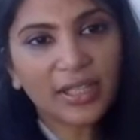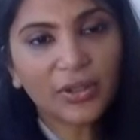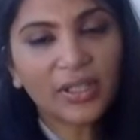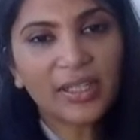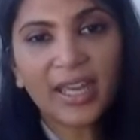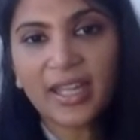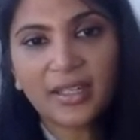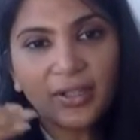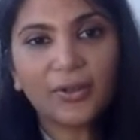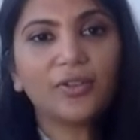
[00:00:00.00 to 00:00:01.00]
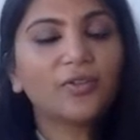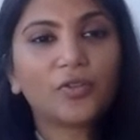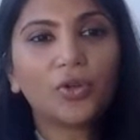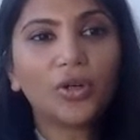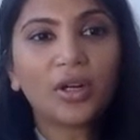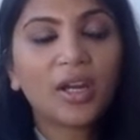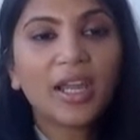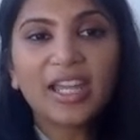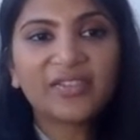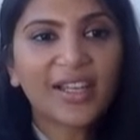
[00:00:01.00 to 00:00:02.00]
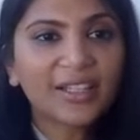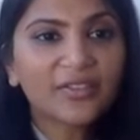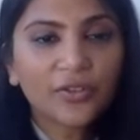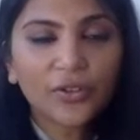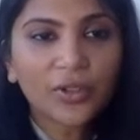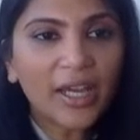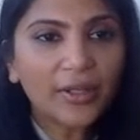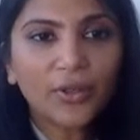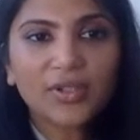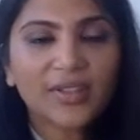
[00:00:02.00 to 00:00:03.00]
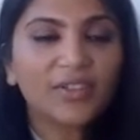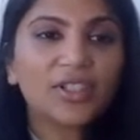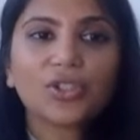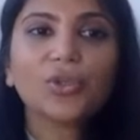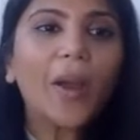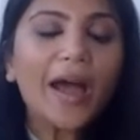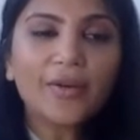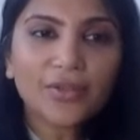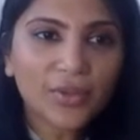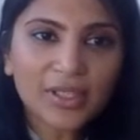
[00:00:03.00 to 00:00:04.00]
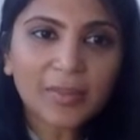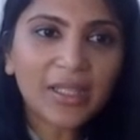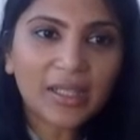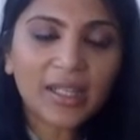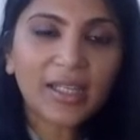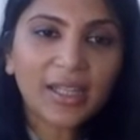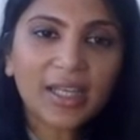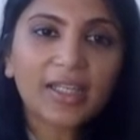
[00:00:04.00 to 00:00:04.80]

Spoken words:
you can get, for and valid for, I don't know, 72 hours or something like that.